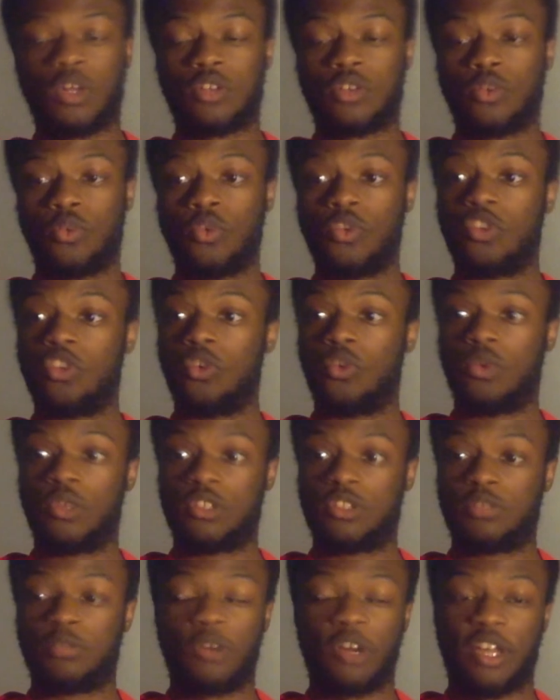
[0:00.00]
out the window
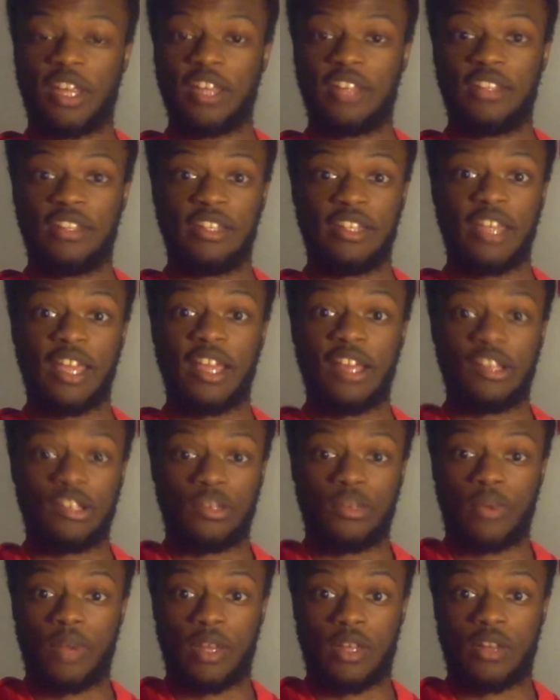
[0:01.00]
once Mark Anthony Kay got the
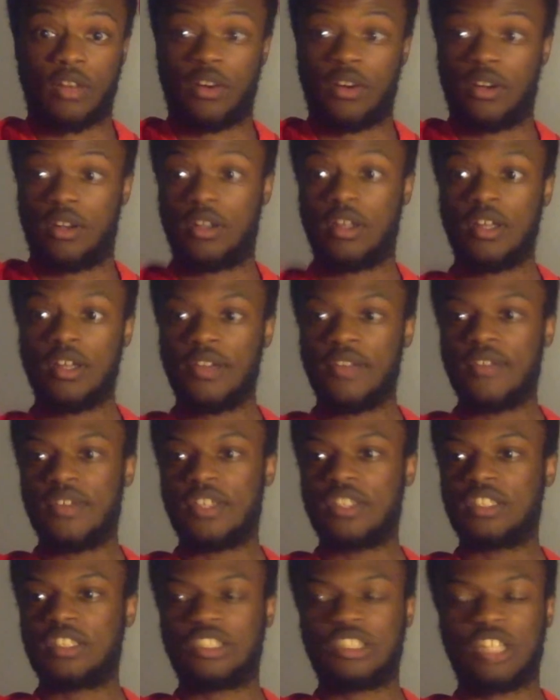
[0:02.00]
red card.
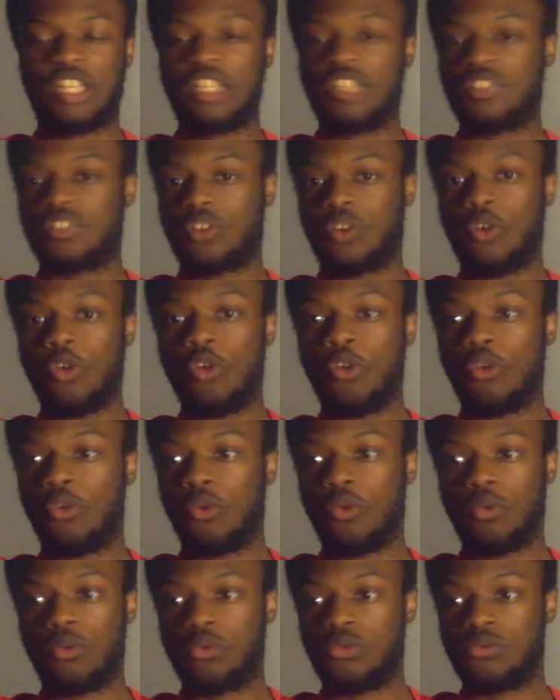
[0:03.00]
It just changed the
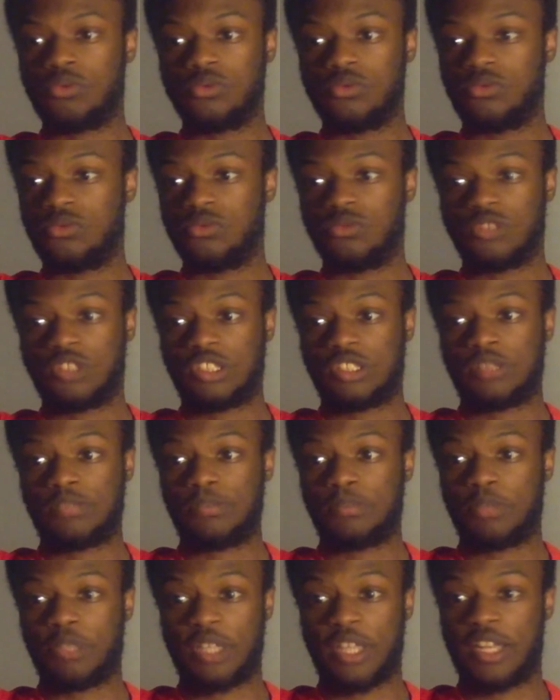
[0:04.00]
whole just
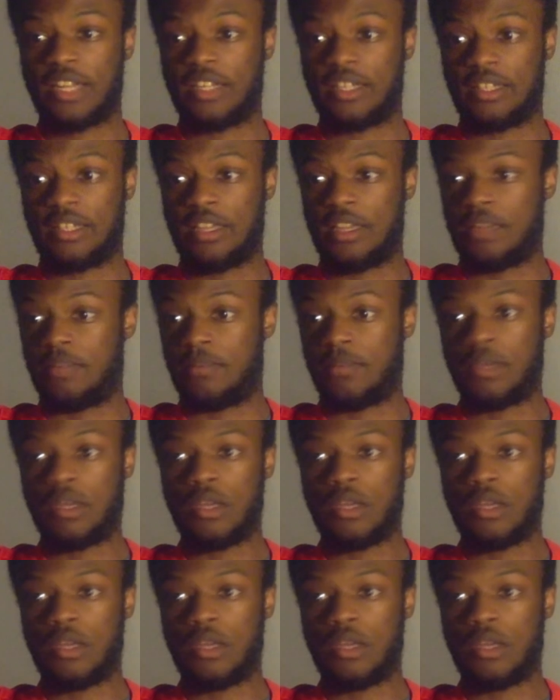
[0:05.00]
plan of the game.